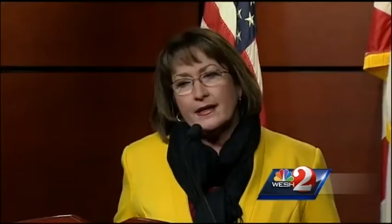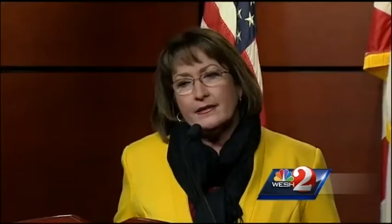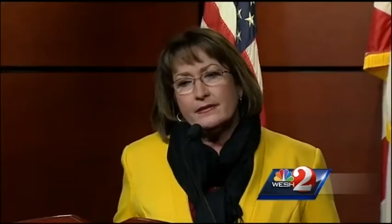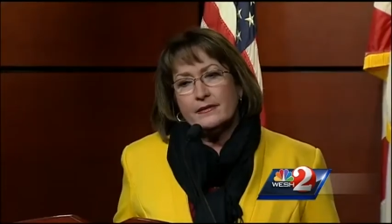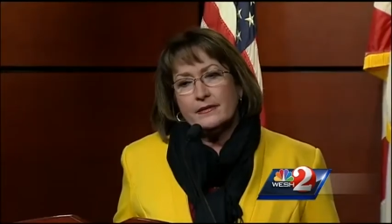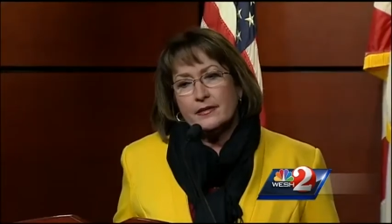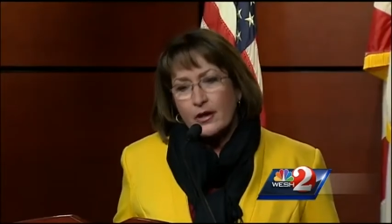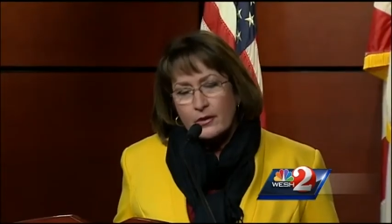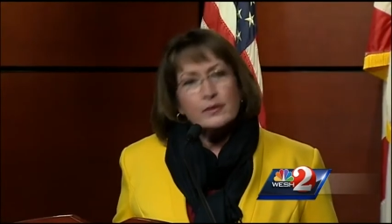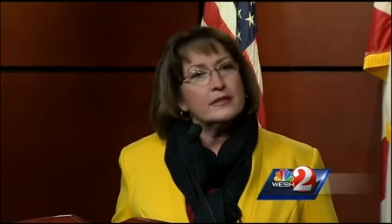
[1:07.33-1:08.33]
I
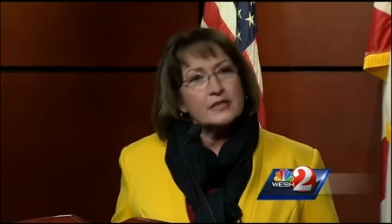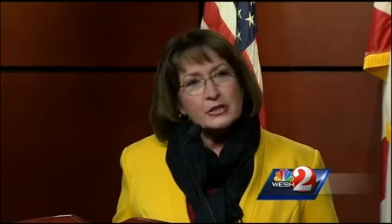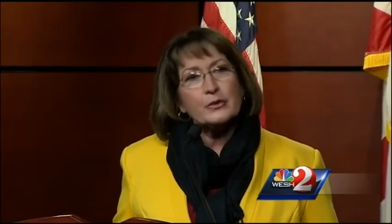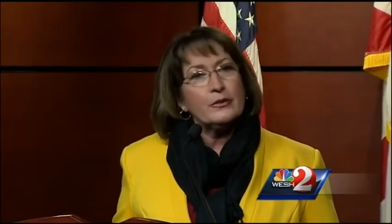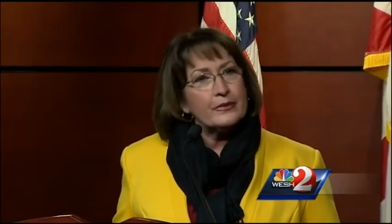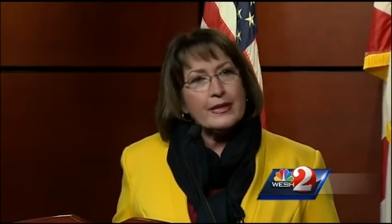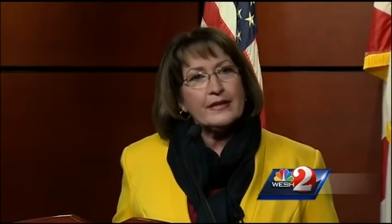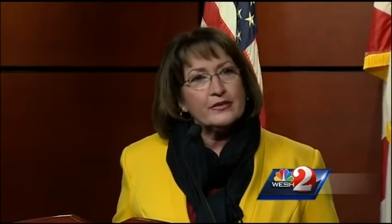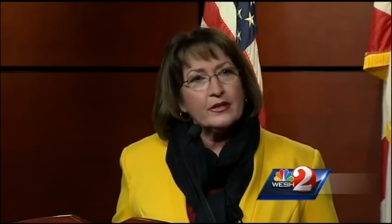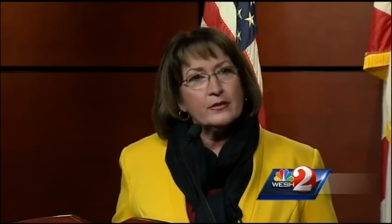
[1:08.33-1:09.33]
totally disagree with
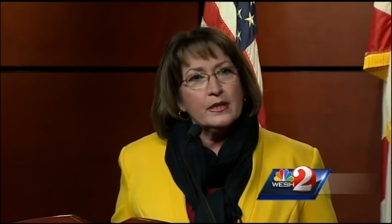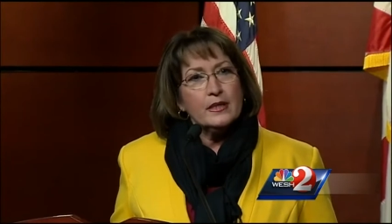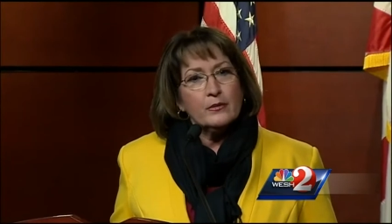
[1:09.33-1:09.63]
that, though.